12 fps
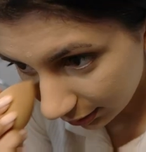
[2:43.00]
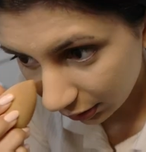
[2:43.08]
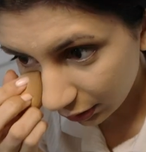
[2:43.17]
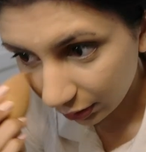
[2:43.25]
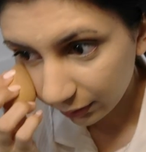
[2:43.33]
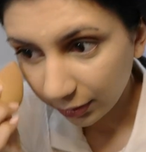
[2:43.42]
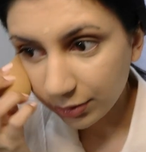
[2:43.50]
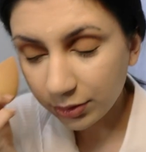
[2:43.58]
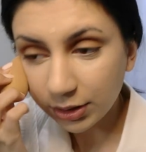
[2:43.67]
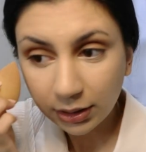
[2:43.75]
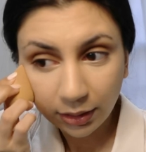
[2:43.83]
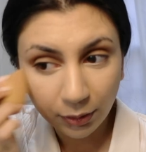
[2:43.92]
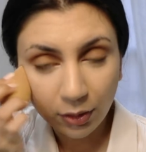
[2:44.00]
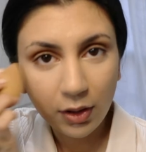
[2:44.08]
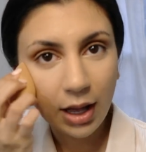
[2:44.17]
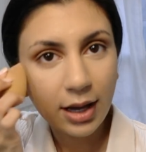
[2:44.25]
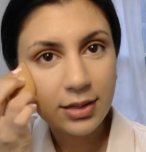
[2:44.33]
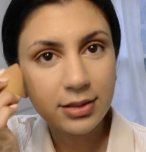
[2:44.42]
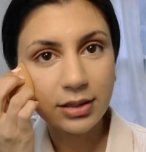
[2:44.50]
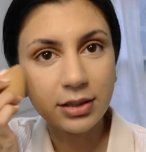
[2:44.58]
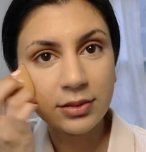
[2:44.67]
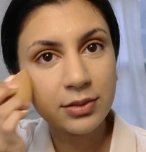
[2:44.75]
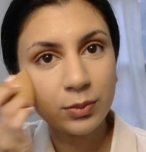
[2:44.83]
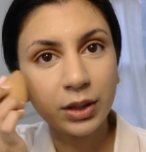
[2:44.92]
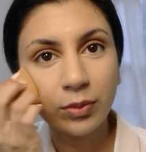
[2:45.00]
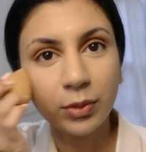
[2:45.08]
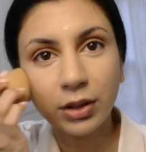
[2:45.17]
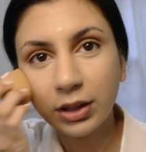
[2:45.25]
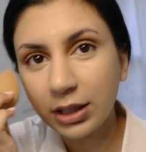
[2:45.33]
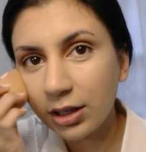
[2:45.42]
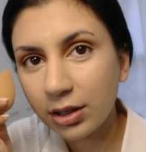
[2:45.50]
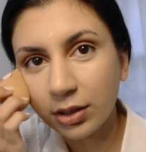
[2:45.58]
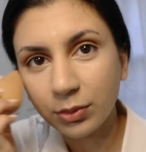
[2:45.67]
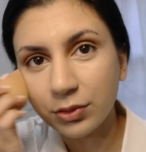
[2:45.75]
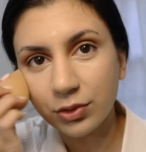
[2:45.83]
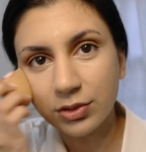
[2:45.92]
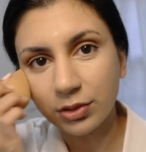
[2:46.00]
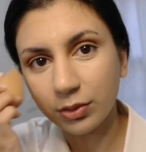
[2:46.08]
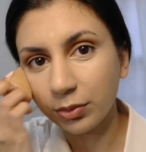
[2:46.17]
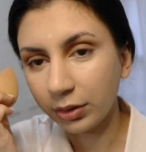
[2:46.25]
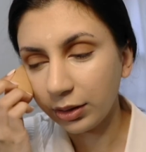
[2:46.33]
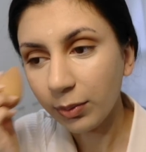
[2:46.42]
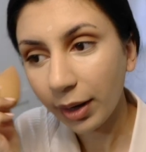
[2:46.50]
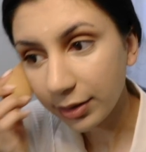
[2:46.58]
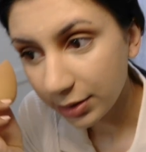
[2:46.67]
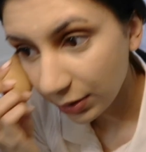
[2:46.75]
university level classes when really it was just a really bad